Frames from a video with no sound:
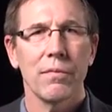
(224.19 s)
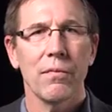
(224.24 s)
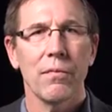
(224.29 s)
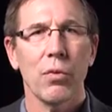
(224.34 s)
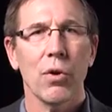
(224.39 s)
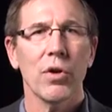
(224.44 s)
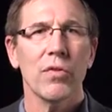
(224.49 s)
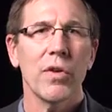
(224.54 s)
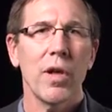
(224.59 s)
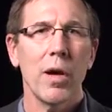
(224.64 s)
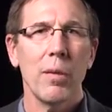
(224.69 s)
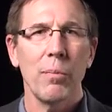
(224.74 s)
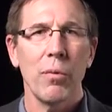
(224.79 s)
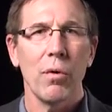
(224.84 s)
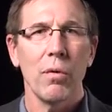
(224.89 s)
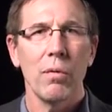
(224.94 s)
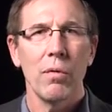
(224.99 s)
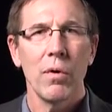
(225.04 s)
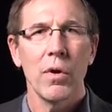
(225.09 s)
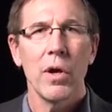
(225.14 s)
For
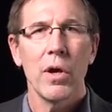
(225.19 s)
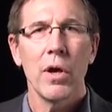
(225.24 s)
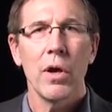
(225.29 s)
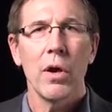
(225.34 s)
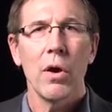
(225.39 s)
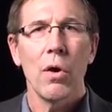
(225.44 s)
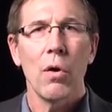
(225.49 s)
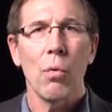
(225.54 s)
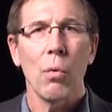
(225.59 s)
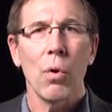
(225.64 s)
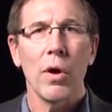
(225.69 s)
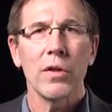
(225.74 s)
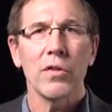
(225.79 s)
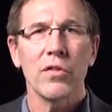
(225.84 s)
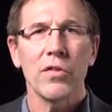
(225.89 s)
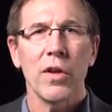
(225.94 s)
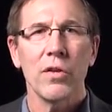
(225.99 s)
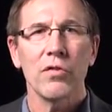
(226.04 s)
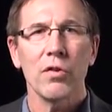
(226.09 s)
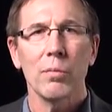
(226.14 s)
example, one
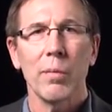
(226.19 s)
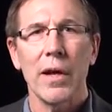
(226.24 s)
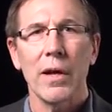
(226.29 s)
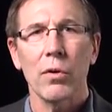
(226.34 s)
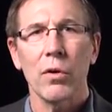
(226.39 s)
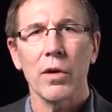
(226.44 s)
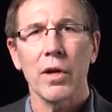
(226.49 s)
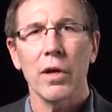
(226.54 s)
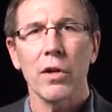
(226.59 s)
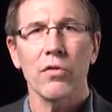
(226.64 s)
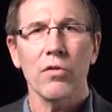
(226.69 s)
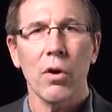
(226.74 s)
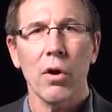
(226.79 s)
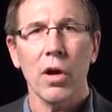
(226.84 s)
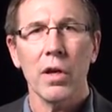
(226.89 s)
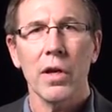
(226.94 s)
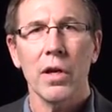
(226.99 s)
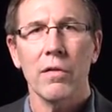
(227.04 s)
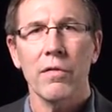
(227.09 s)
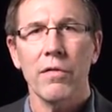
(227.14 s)
sensor may look at a
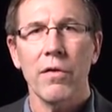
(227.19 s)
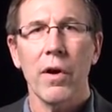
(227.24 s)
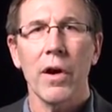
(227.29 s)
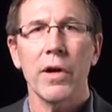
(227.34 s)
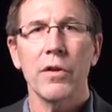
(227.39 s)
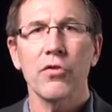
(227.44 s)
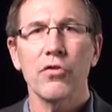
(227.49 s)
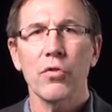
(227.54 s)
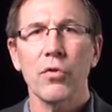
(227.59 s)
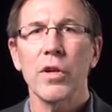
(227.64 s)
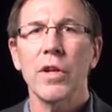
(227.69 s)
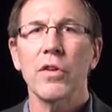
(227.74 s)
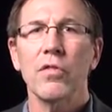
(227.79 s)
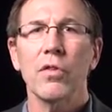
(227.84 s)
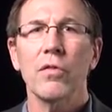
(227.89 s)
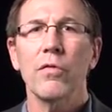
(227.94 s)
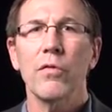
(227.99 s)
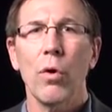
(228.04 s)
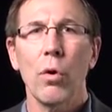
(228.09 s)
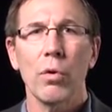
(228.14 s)
target and find trees
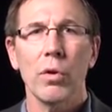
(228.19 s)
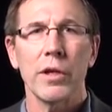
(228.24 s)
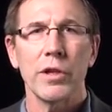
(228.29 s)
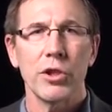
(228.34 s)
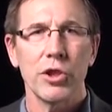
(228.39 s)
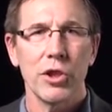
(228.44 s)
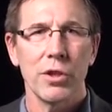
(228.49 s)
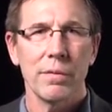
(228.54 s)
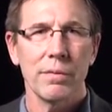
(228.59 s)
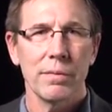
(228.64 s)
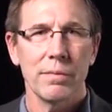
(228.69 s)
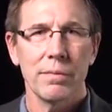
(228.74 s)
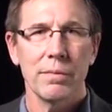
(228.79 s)
and foliage.